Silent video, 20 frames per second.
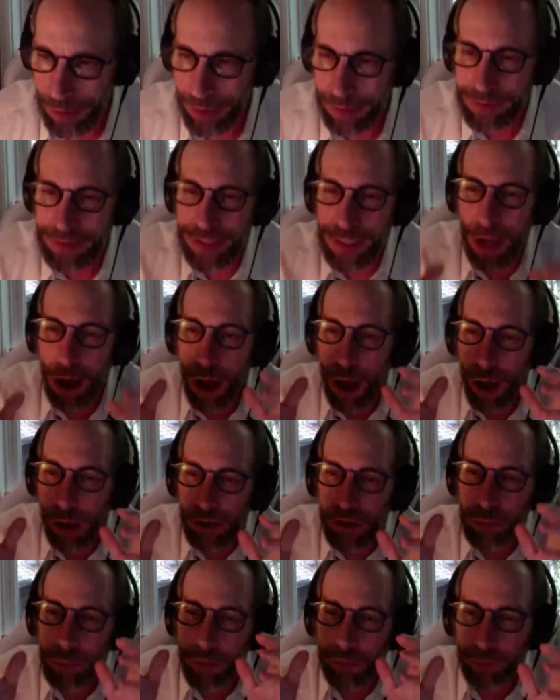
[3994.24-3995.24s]
It's the
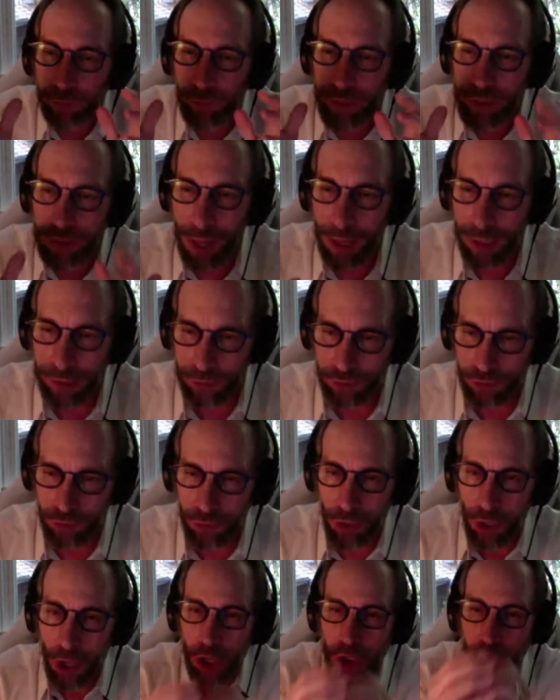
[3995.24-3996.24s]
ultimate free
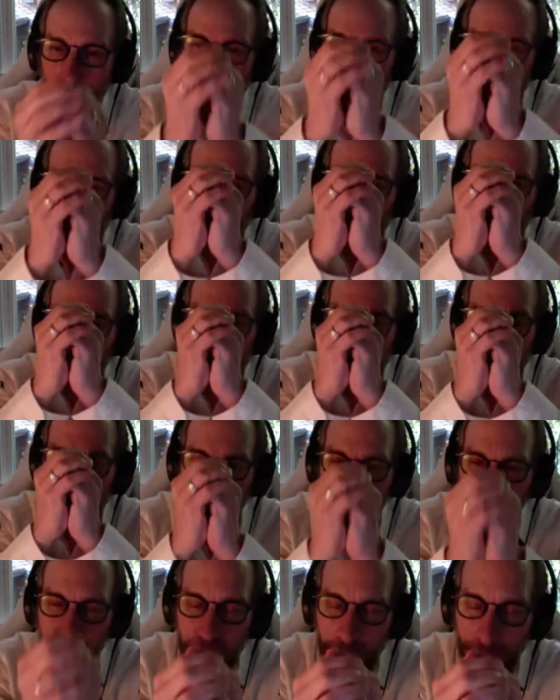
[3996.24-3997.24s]
lunch. You start with
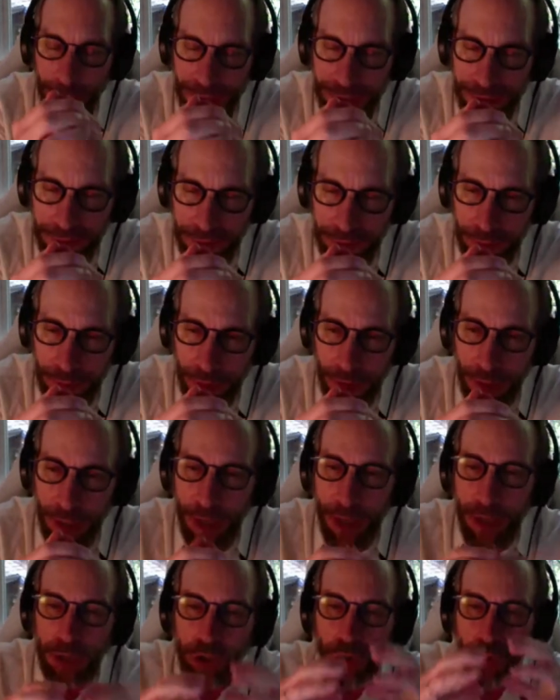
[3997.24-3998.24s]
no space,
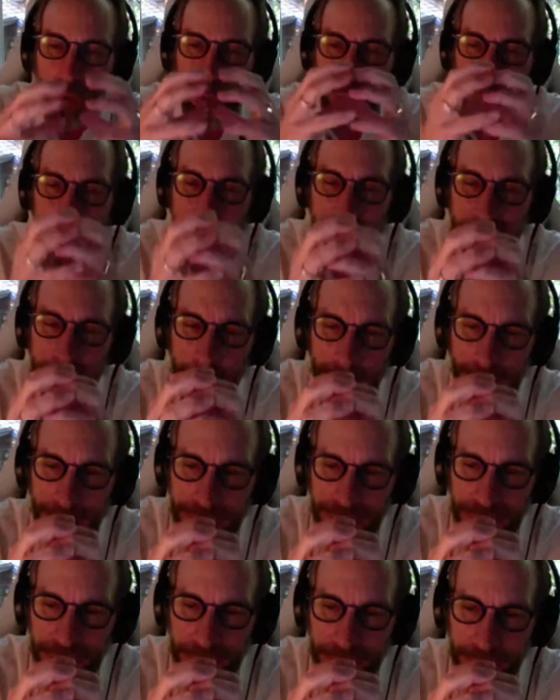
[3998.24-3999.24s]
you create
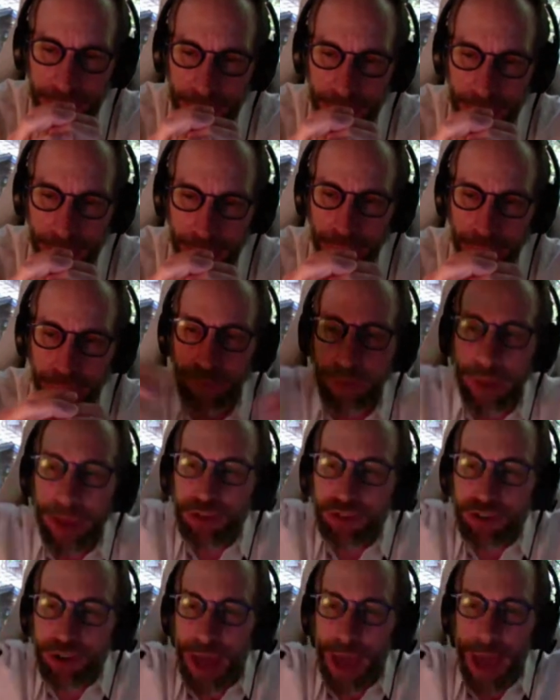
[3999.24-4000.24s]
space,
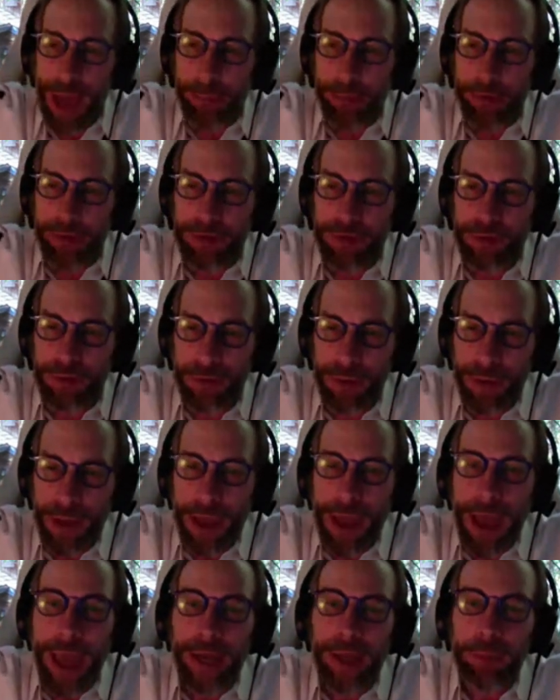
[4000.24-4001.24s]
inflation happens,
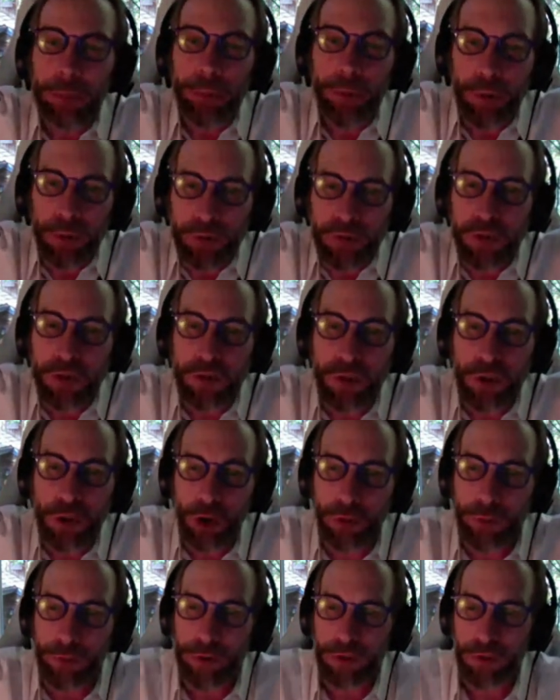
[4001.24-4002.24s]
and it produces the
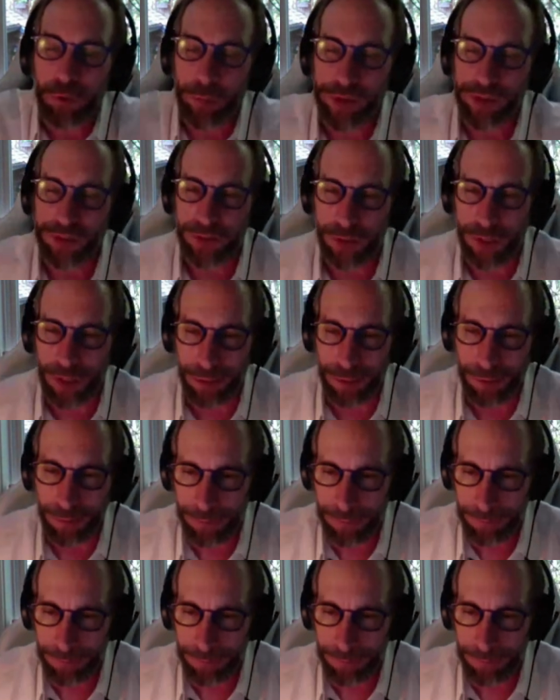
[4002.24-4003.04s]
universe we see